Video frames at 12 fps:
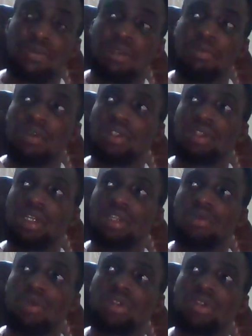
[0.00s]
The person that
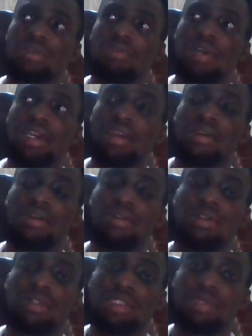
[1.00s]
you want to buy,
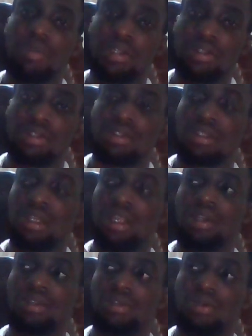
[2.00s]
the space, the
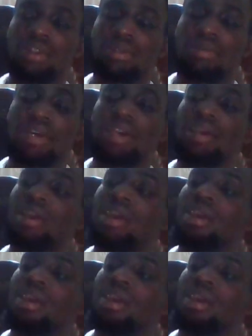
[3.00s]
client you want to buy,